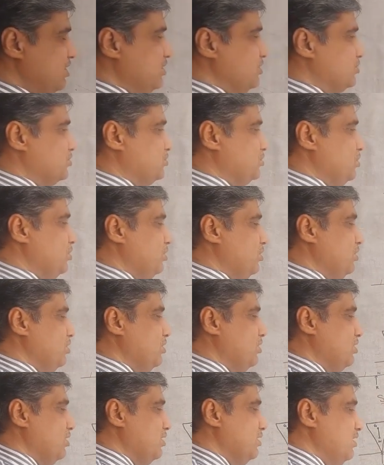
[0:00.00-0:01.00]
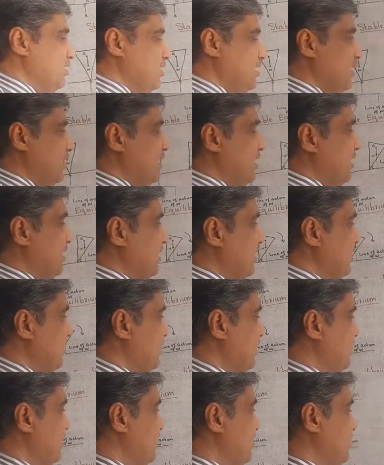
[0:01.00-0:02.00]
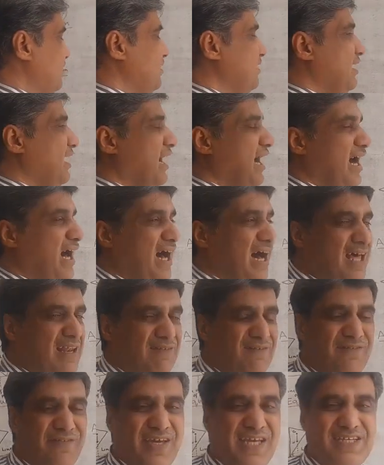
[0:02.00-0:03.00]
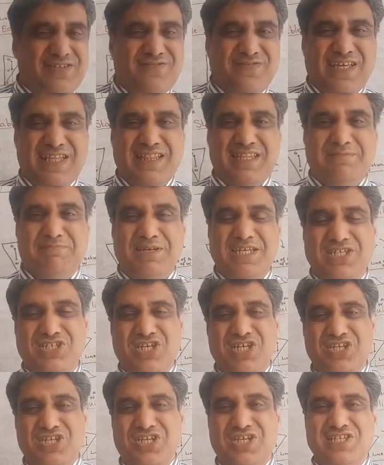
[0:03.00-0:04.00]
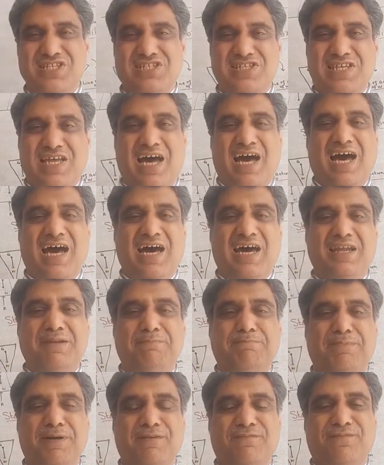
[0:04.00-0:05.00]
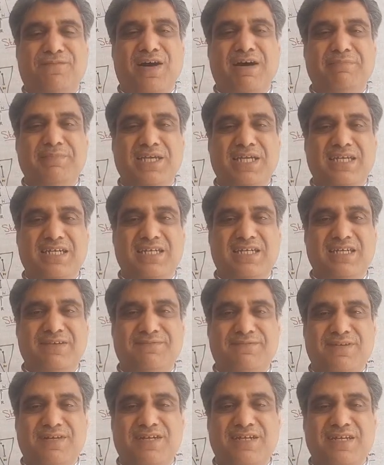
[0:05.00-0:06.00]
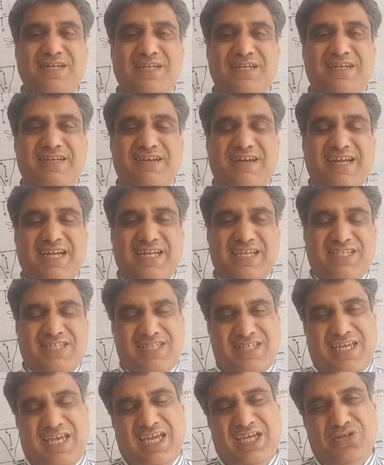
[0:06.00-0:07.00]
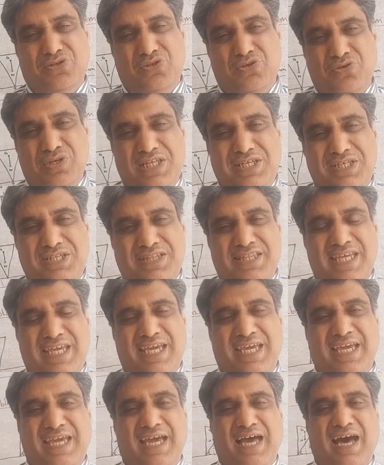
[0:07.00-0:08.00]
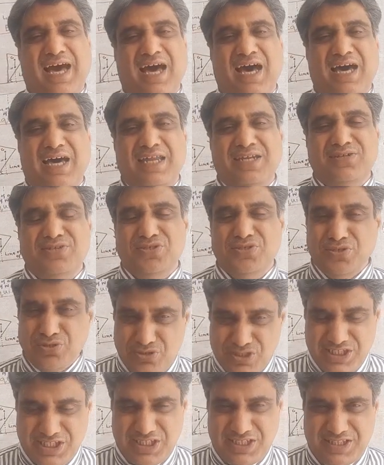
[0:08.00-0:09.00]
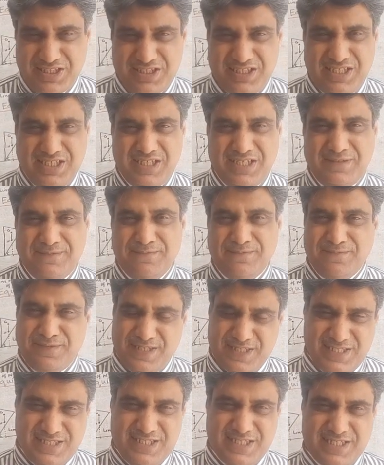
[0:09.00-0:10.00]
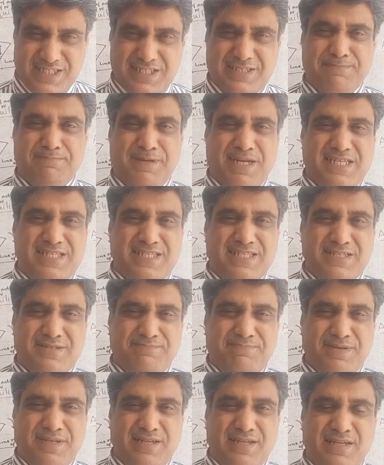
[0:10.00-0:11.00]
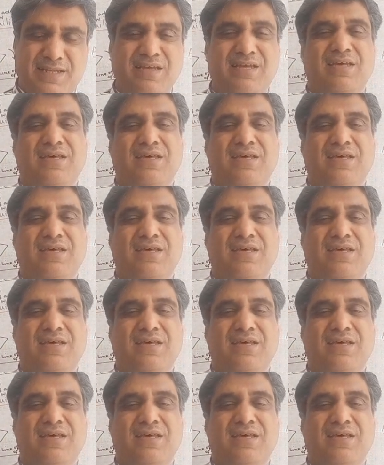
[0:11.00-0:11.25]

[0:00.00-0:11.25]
So, always when the magicians are performing different tricks, actually they are using the physics principle.